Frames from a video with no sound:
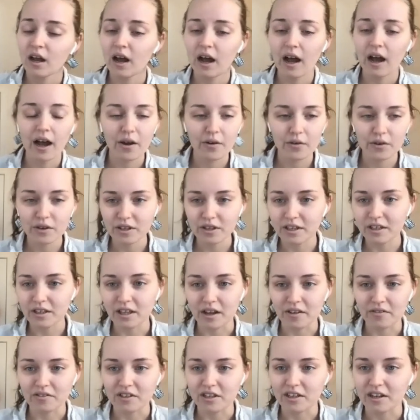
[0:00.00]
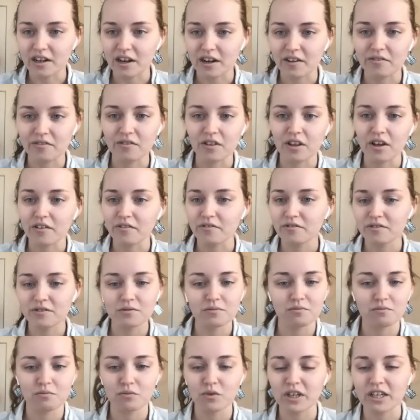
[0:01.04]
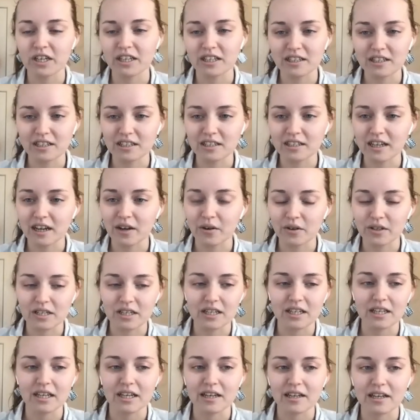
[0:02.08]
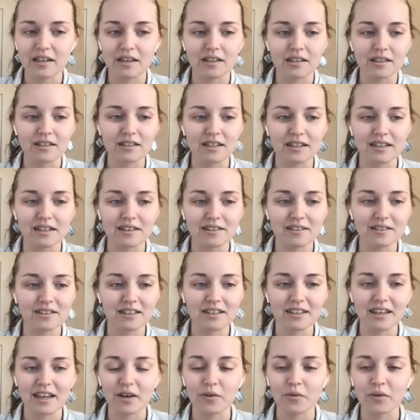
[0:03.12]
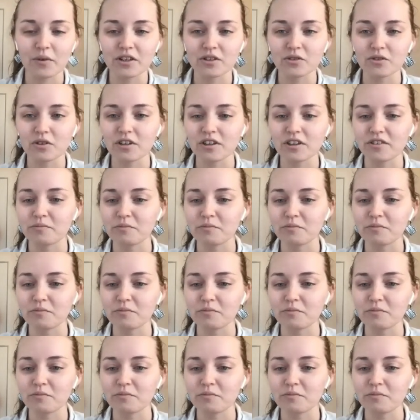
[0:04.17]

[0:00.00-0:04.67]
I really loved it. I've loved Wicked since I was a kid. It's like the gateway drug of